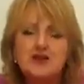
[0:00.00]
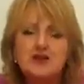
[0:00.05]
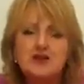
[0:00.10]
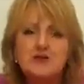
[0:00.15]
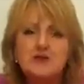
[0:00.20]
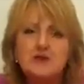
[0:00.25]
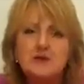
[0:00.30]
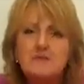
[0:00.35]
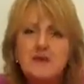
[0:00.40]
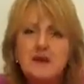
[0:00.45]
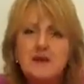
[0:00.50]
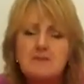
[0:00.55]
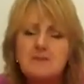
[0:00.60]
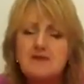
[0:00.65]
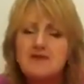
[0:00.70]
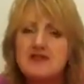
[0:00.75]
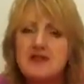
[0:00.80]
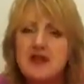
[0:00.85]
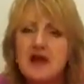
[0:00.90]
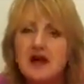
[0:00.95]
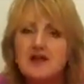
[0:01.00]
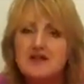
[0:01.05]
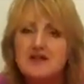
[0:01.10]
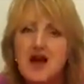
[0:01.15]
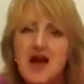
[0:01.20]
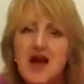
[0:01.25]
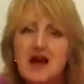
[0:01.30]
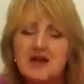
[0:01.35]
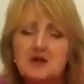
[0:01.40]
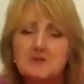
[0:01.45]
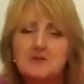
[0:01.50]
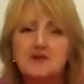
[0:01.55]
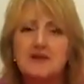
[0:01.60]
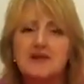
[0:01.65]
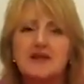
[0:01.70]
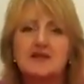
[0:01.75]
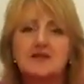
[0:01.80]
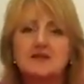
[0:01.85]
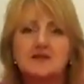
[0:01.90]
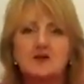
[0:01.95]
And can you remember the other
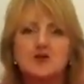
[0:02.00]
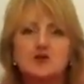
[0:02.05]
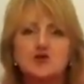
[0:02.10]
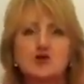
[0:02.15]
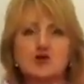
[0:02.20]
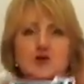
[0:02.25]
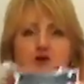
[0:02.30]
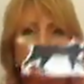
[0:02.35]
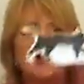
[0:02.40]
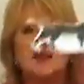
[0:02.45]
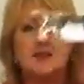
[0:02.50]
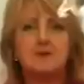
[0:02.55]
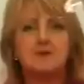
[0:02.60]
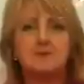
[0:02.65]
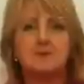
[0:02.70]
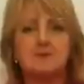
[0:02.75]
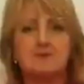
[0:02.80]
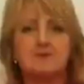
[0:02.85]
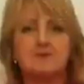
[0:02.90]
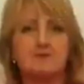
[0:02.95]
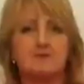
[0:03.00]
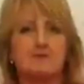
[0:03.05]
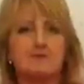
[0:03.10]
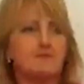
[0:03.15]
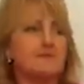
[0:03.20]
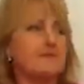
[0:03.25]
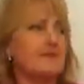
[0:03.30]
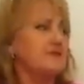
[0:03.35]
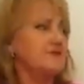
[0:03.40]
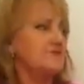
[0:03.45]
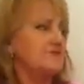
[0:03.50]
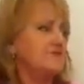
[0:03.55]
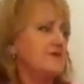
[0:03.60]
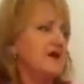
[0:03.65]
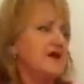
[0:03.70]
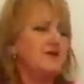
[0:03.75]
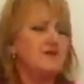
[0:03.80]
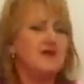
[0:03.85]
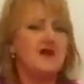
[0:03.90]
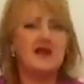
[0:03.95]
animal in the tree?
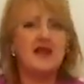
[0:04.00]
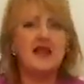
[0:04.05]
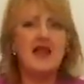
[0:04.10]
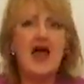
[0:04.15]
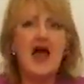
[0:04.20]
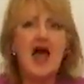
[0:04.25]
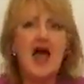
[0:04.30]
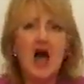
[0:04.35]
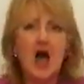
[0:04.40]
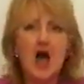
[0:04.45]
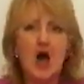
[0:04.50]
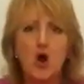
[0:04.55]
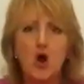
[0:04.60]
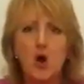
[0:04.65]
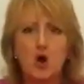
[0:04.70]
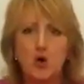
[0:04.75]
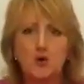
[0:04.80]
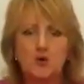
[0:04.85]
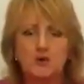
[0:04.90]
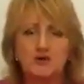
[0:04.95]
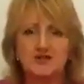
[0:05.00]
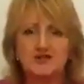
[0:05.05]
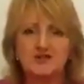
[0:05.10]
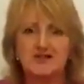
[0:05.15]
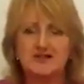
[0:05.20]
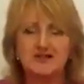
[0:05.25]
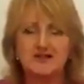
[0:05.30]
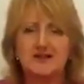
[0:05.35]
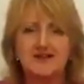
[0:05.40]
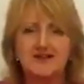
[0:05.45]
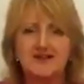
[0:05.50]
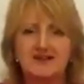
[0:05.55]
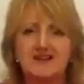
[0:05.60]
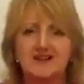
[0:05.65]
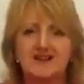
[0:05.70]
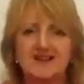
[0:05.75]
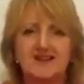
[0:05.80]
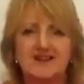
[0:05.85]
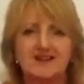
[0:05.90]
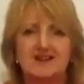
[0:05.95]
Very loud.
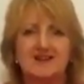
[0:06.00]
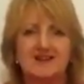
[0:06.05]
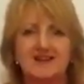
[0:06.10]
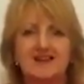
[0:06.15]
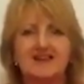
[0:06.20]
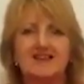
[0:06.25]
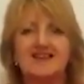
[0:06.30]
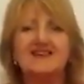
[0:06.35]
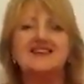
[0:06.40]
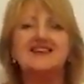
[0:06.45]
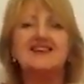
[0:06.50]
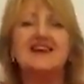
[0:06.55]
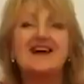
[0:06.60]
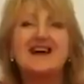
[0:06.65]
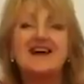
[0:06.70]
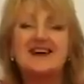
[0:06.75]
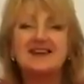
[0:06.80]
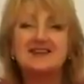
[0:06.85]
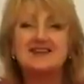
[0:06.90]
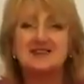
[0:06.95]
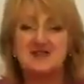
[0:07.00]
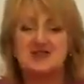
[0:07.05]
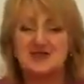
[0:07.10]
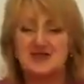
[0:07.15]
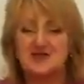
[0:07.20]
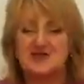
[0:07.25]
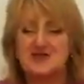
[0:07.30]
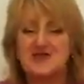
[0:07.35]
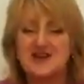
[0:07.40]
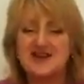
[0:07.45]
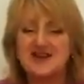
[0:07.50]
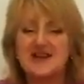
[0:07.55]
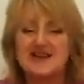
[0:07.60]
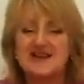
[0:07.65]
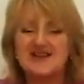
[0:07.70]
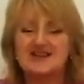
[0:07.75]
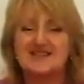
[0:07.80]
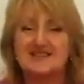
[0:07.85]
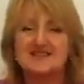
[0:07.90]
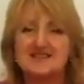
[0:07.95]
Yes, you're
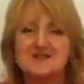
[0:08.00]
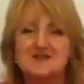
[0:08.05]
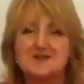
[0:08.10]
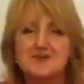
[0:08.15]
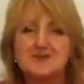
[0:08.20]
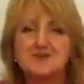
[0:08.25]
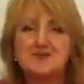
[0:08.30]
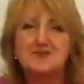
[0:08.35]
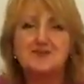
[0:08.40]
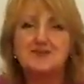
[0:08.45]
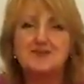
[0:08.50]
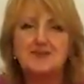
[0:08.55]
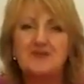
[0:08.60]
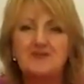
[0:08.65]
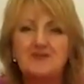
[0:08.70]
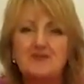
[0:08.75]
right.